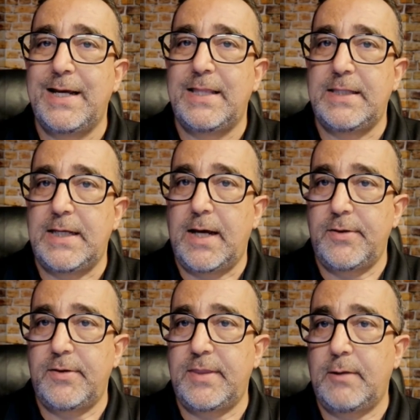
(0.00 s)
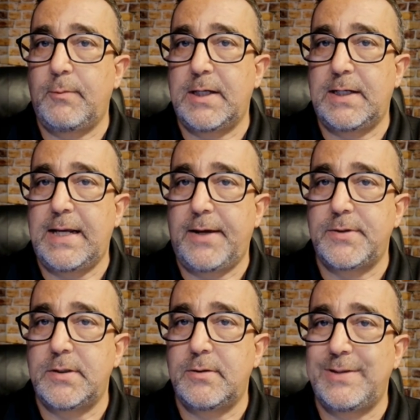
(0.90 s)
The other thing we can now
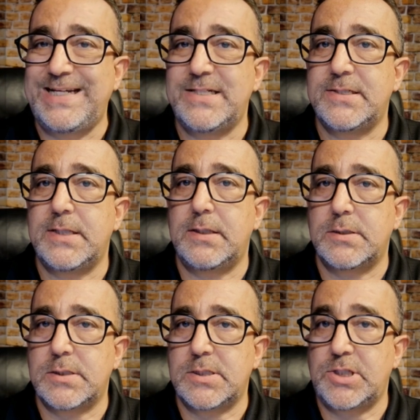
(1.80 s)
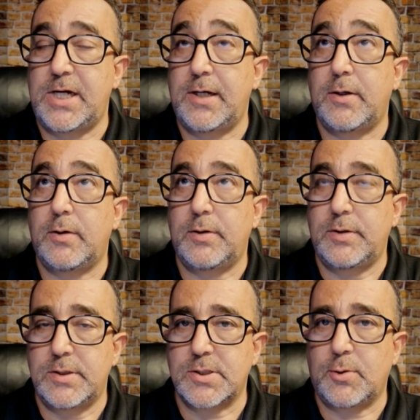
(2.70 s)
do is share the
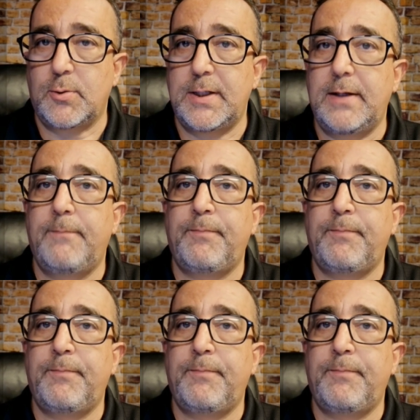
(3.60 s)
screen.